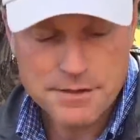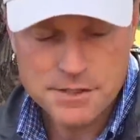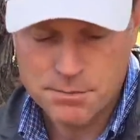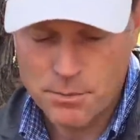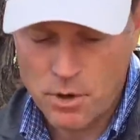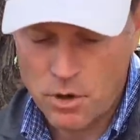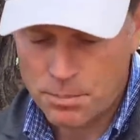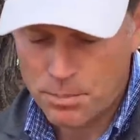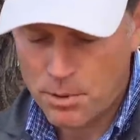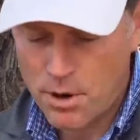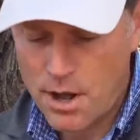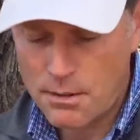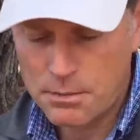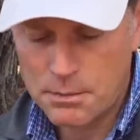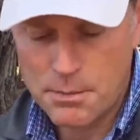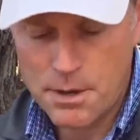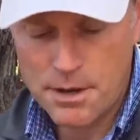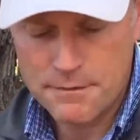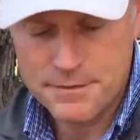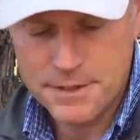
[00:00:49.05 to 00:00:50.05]
a small
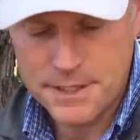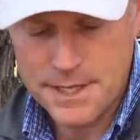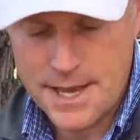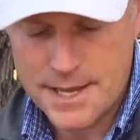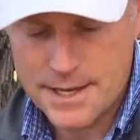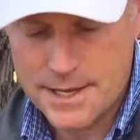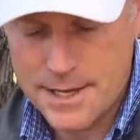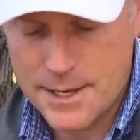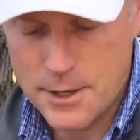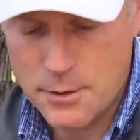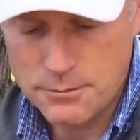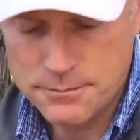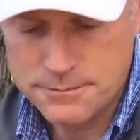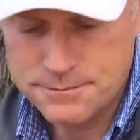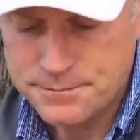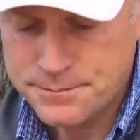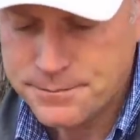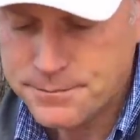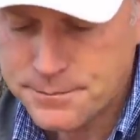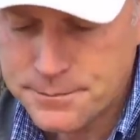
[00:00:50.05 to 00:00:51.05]
problem off the get-go.
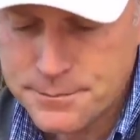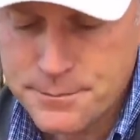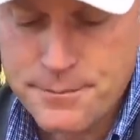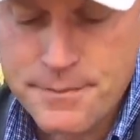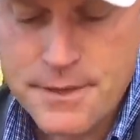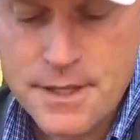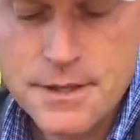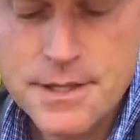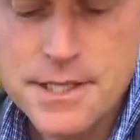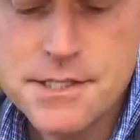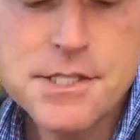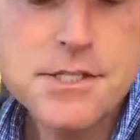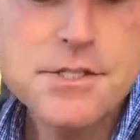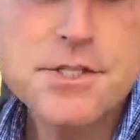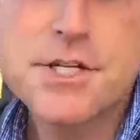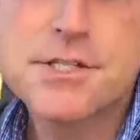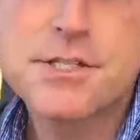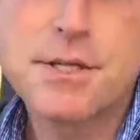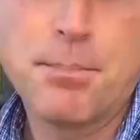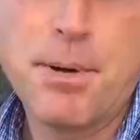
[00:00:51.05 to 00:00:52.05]
This is
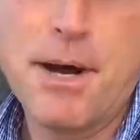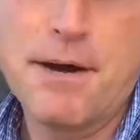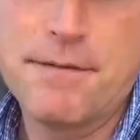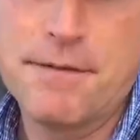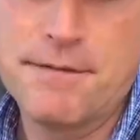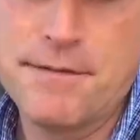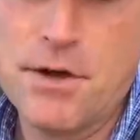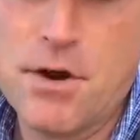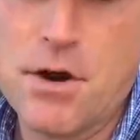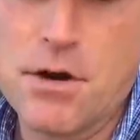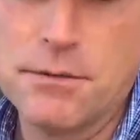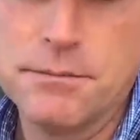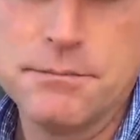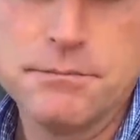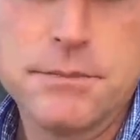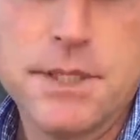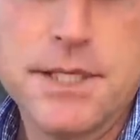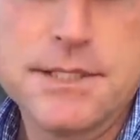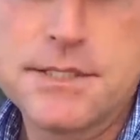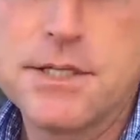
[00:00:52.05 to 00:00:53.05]
just a puff of yarn.
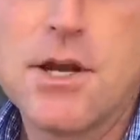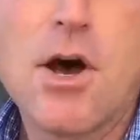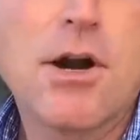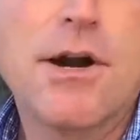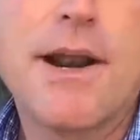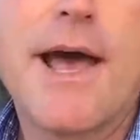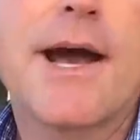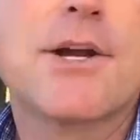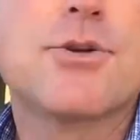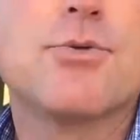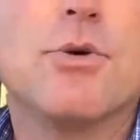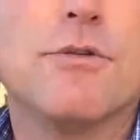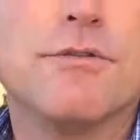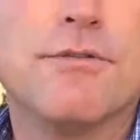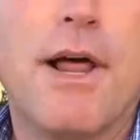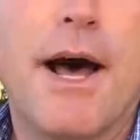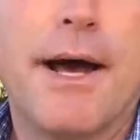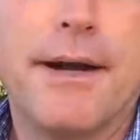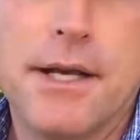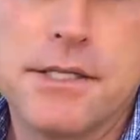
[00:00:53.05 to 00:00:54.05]
It's not an actual
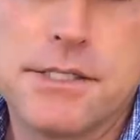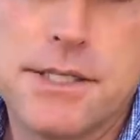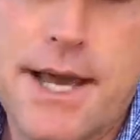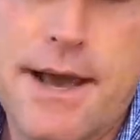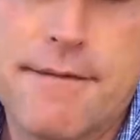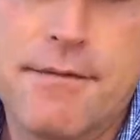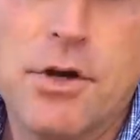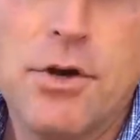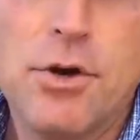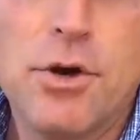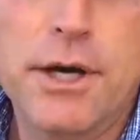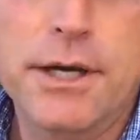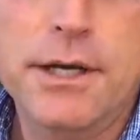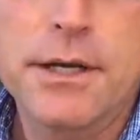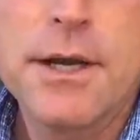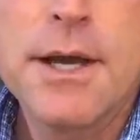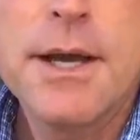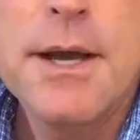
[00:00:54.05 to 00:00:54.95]
fly, it doesn't have a hook,